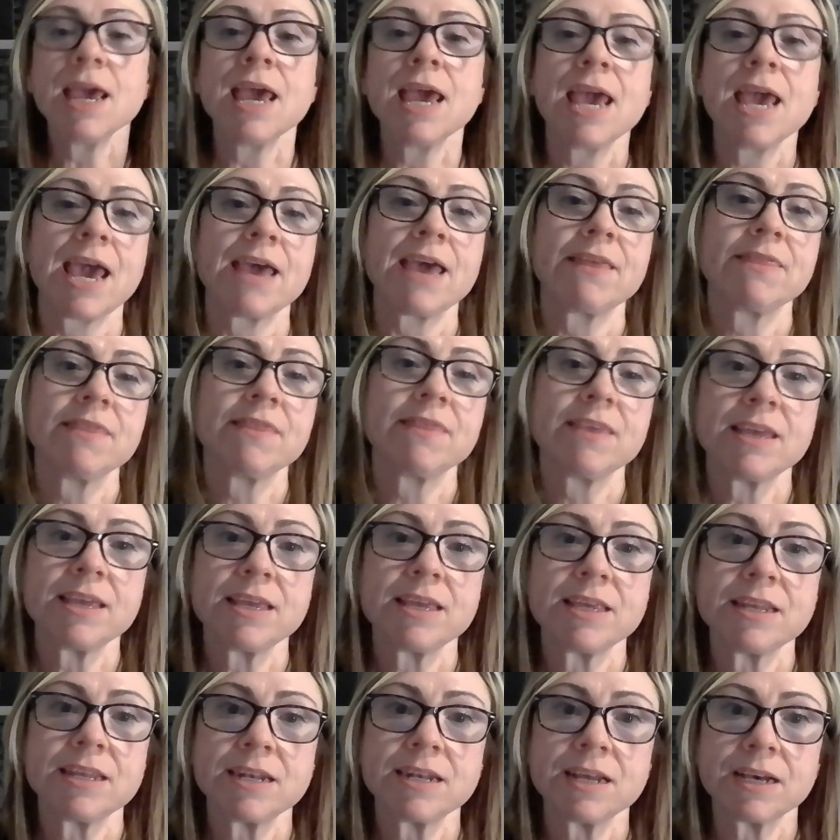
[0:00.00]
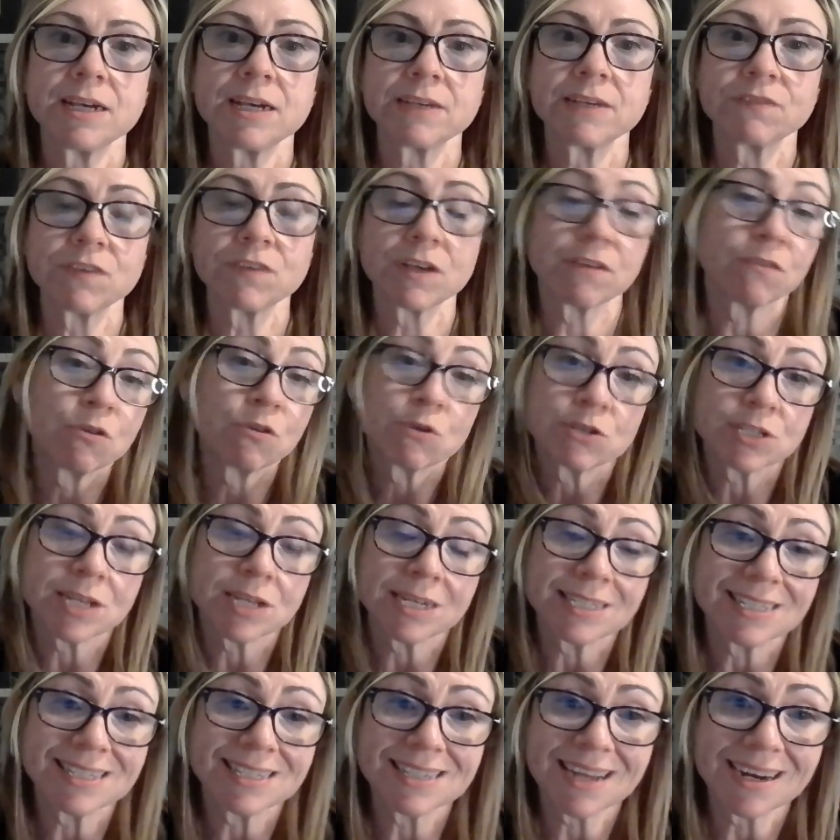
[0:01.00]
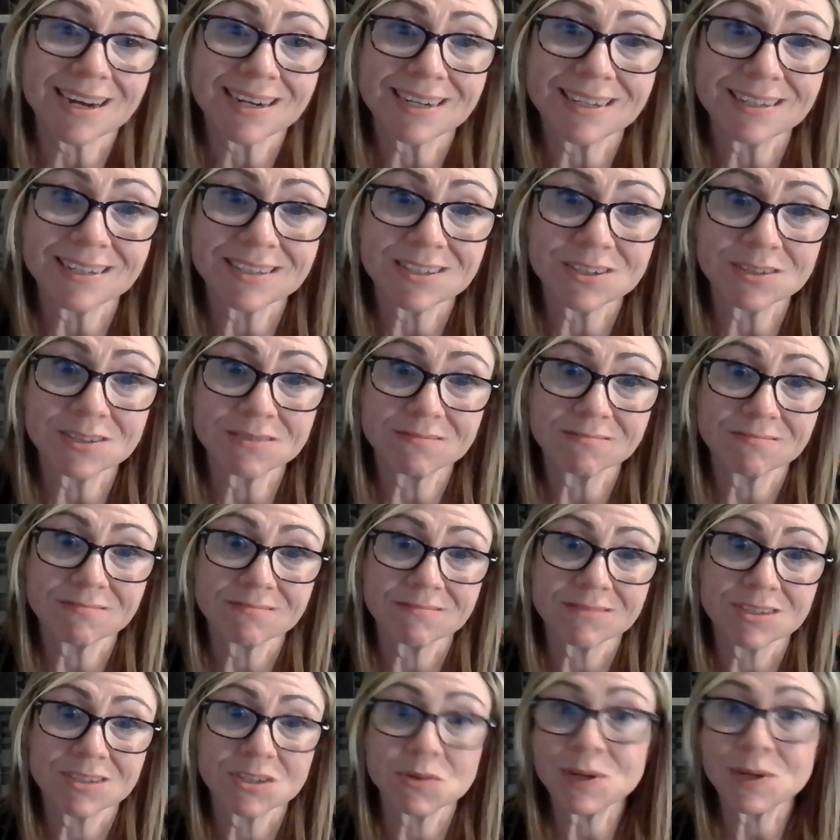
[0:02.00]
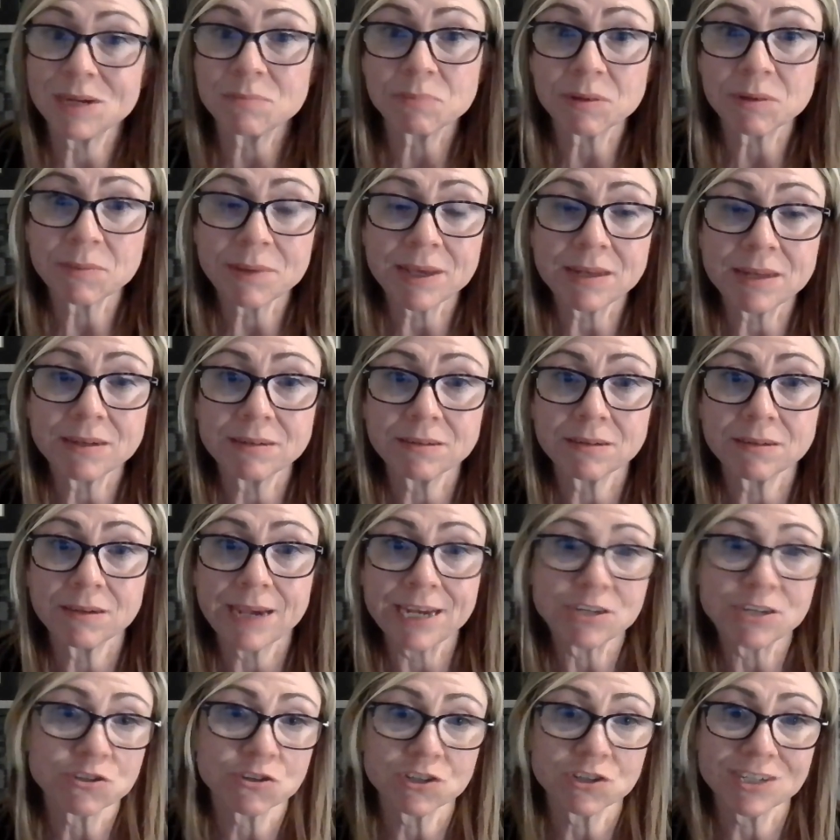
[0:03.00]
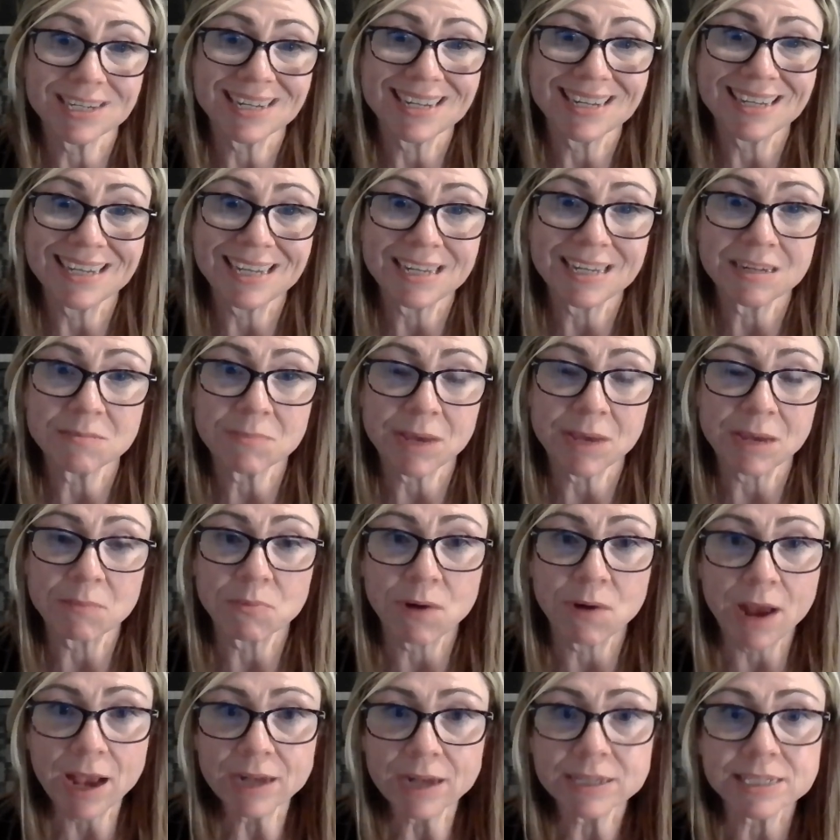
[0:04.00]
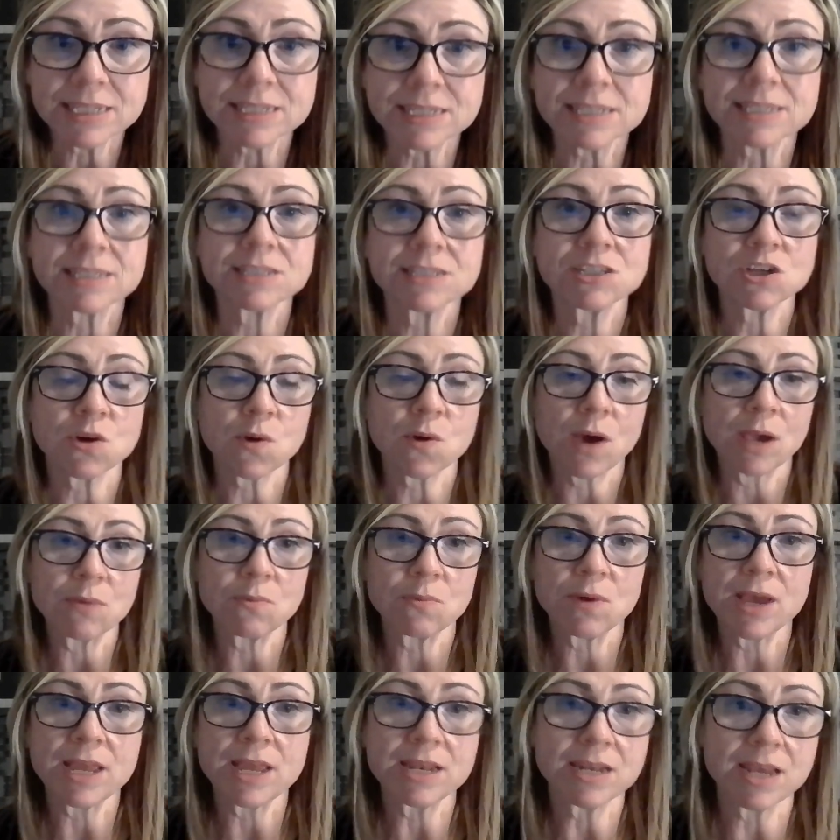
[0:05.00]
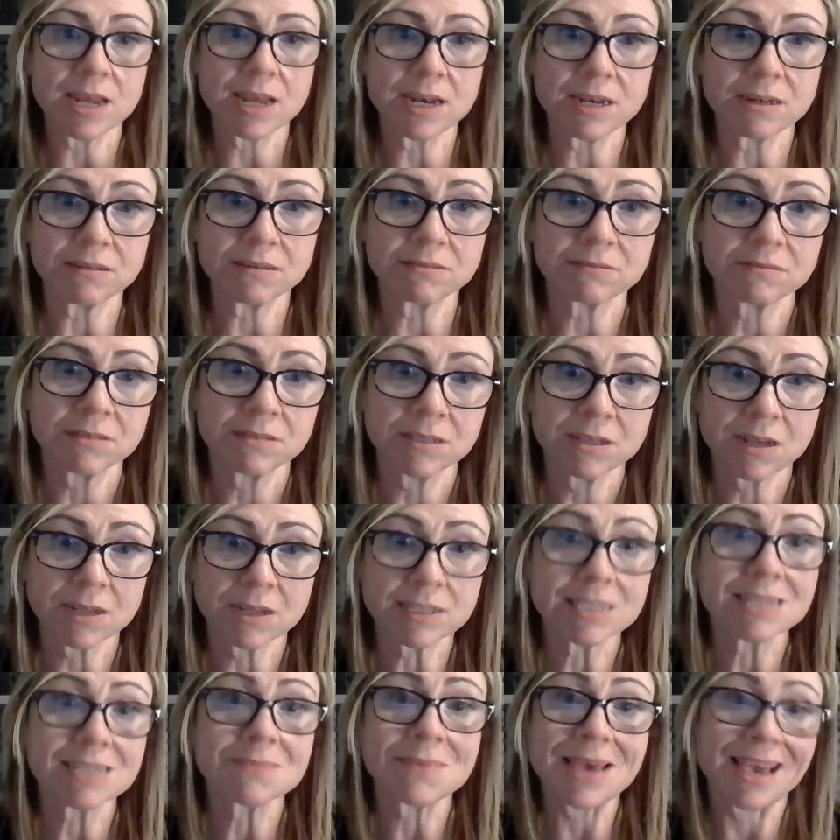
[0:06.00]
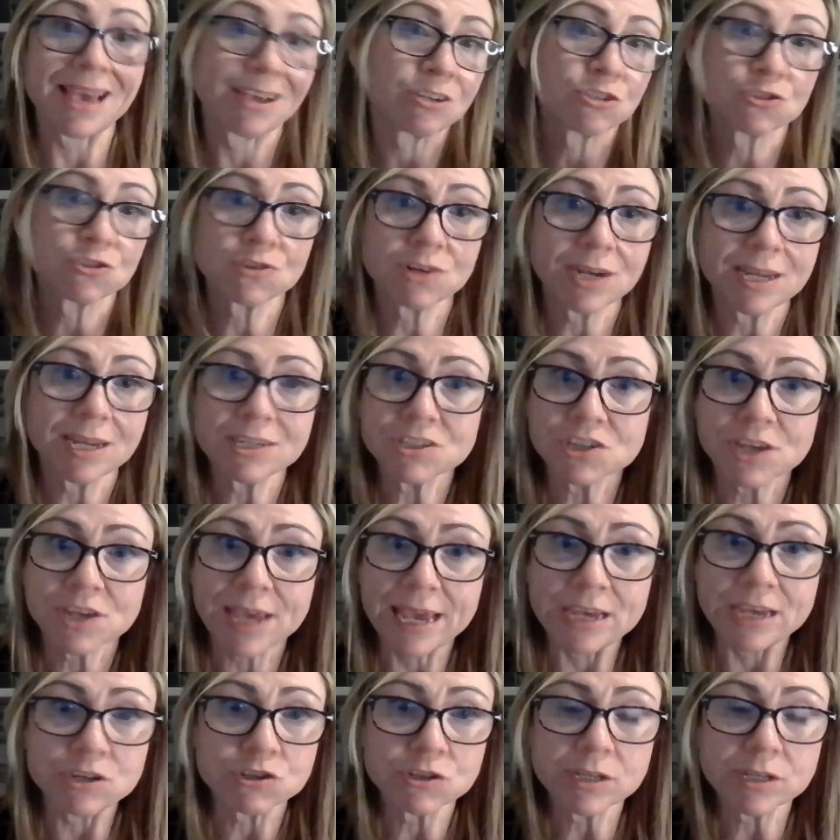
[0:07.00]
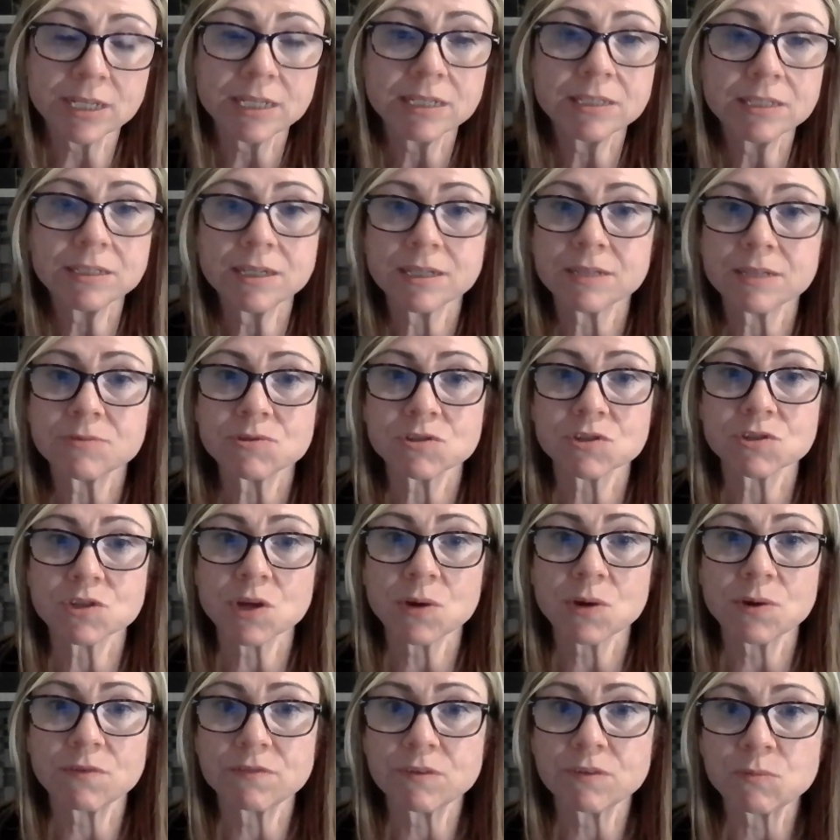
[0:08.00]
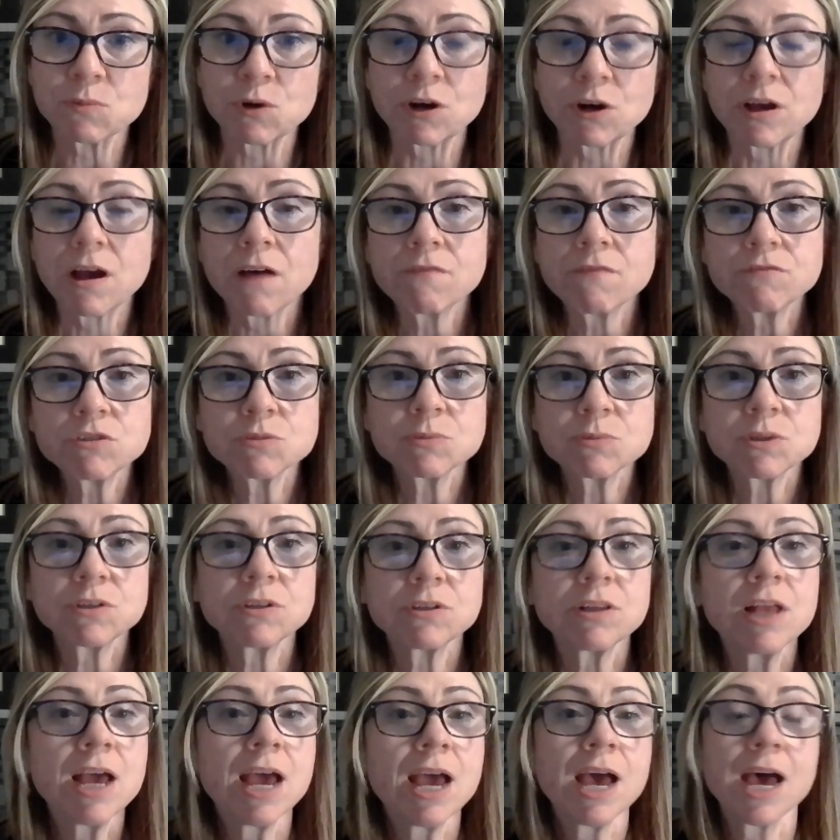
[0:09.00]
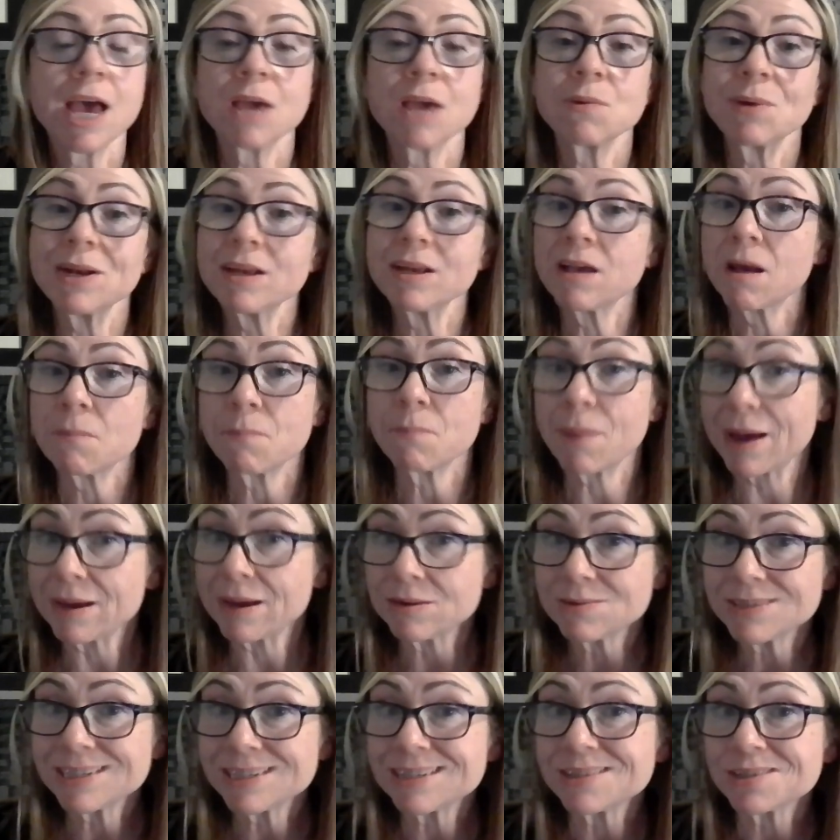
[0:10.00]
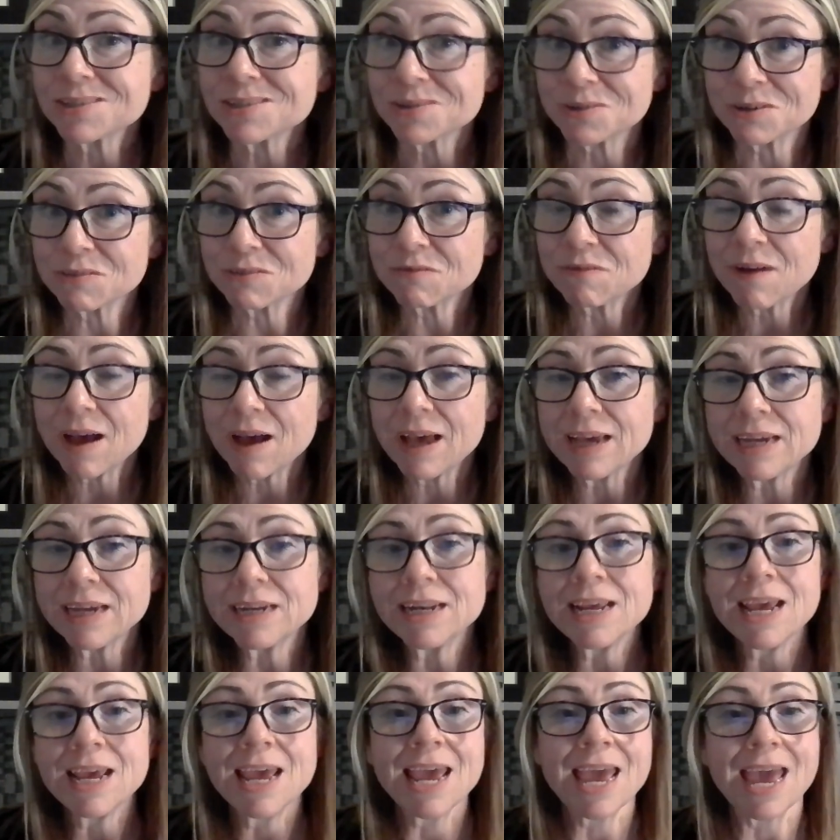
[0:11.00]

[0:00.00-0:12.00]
And then, of course, I decided to implement HRT in my practice. So I went and got some extra education just so I would feel more comfortable. I went and got BHRT certified.